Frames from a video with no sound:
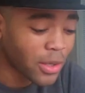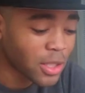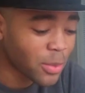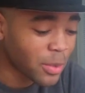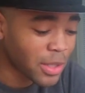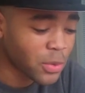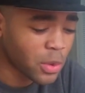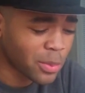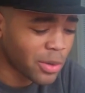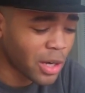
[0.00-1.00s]
I need to make my
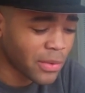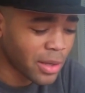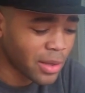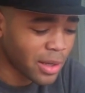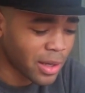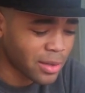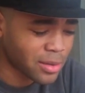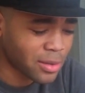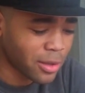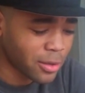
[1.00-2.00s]
Twitter private. I think I got a
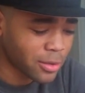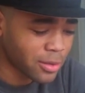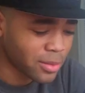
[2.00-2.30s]
stalker.